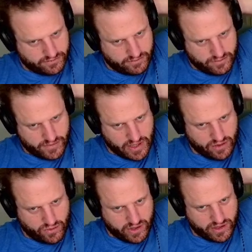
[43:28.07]
Like, what
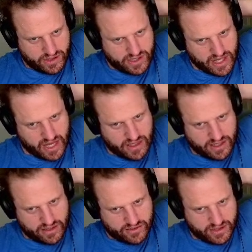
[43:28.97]
good is that? I don't
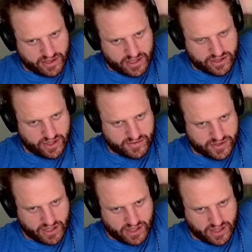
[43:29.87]
think that solved
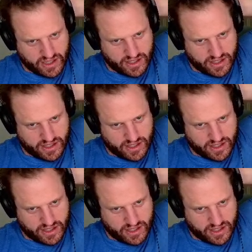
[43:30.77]
anything.